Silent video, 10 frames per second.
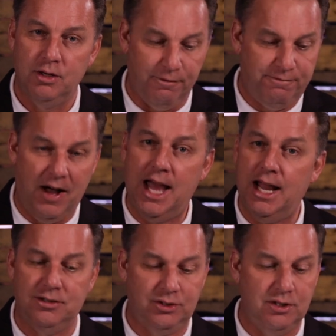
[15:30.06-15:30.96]
your
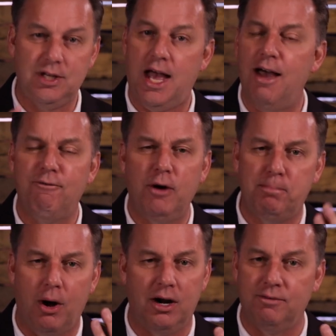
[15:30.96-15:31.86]
finances, every
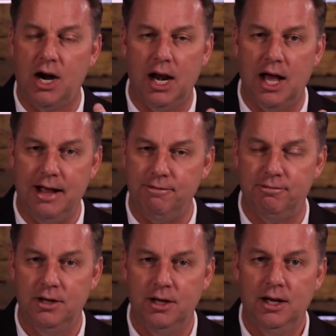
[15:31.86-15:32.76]
part of our
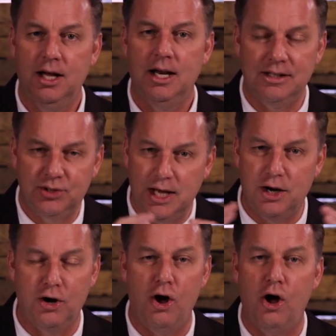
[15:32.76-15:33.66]
life. Let's
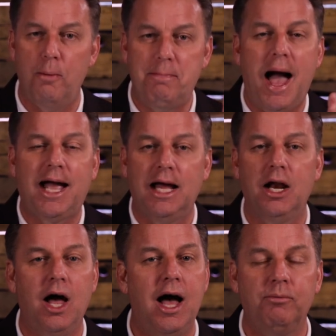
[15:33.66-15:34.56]
get it all back
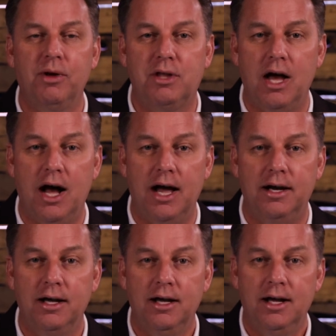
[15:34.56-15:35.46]
in line with
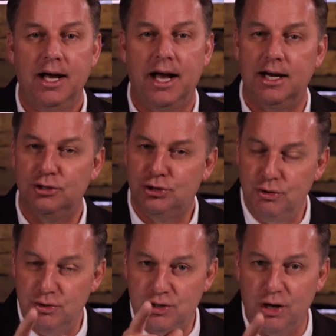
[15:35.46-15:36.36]
God. And as
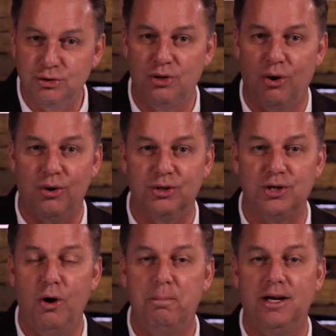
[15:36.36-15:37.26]
soon as those
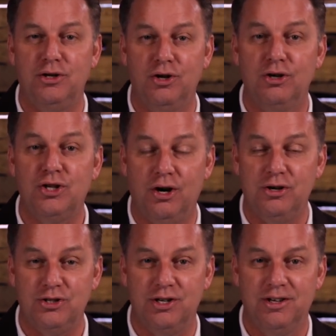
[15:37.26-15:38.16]
doors open at your
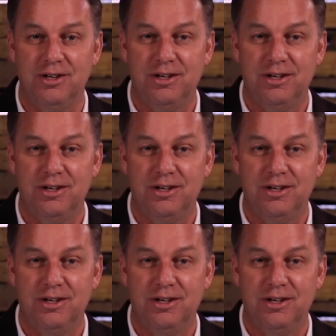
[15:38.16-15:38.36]
church,